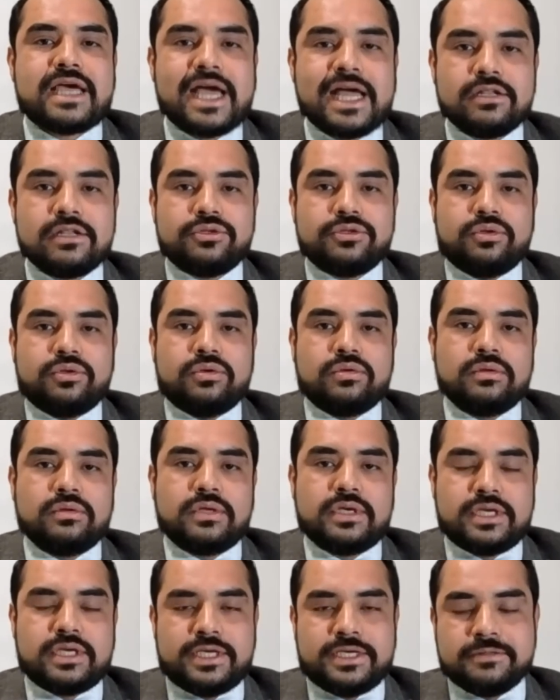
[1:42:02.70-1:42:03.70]
or
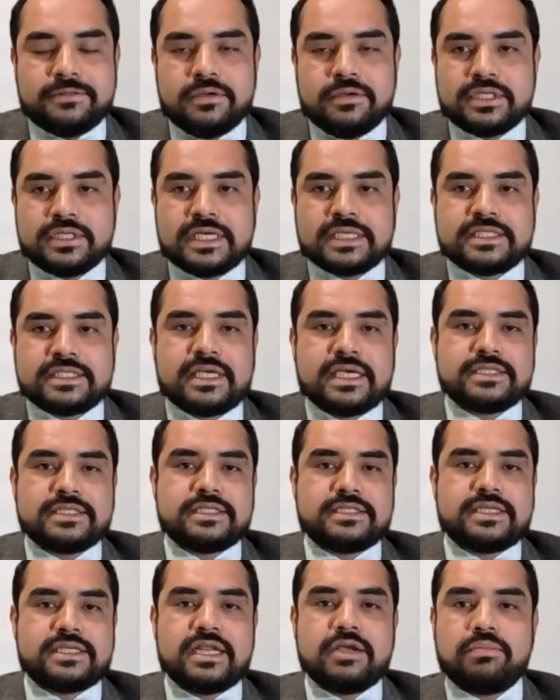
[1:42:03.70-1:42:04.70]
should we look for
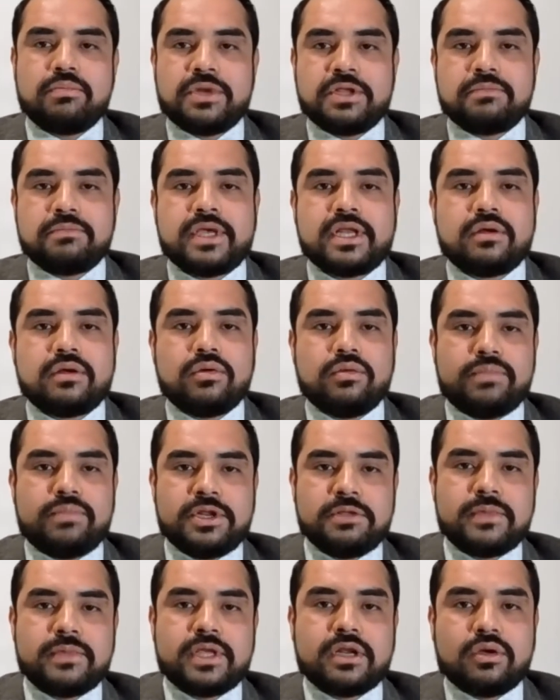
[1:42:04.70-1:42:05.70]
a higher
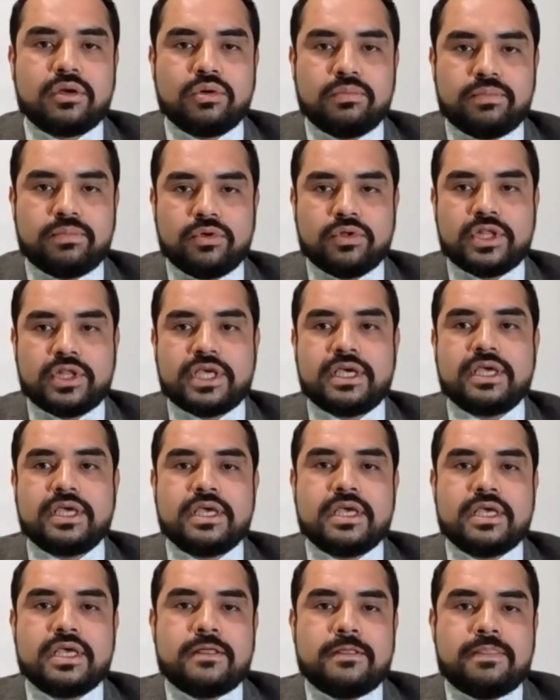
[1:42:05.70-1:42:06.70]
standard? This could
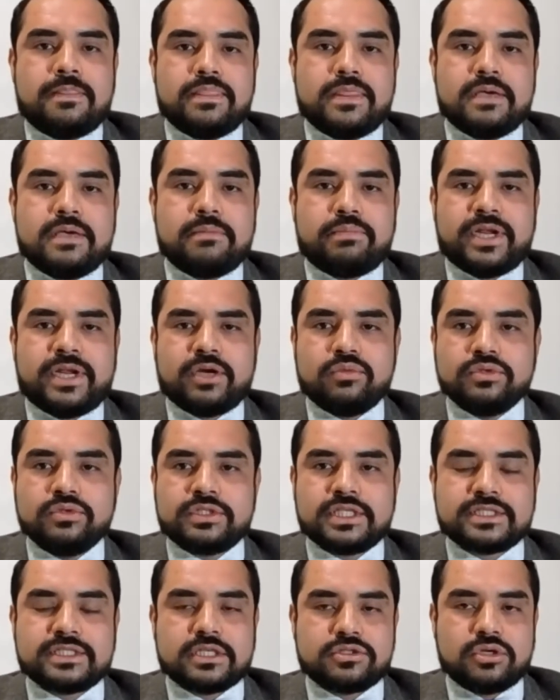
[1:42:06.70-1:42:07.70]
be the first
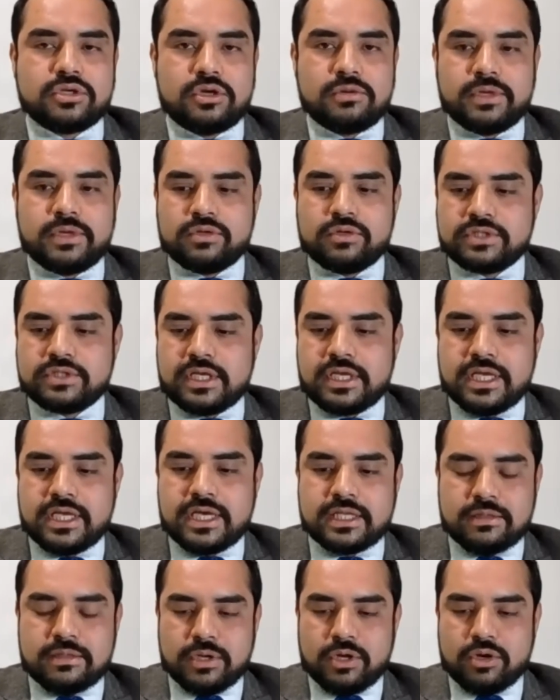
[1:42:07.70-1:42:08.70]
group of
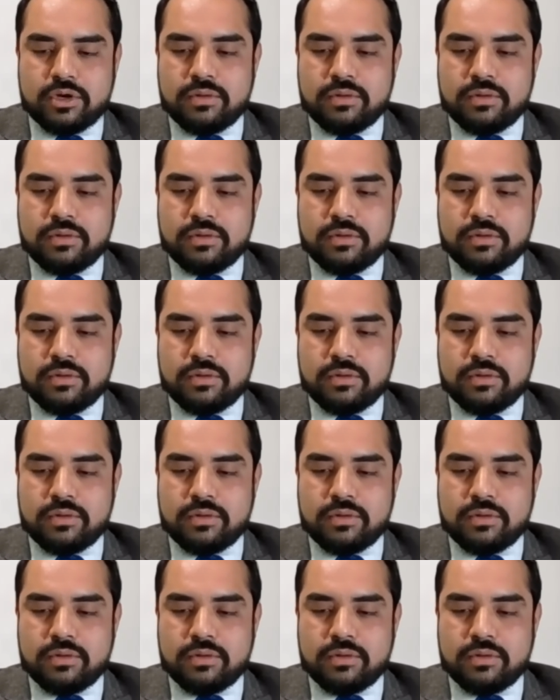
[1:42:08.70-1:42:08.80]
questions.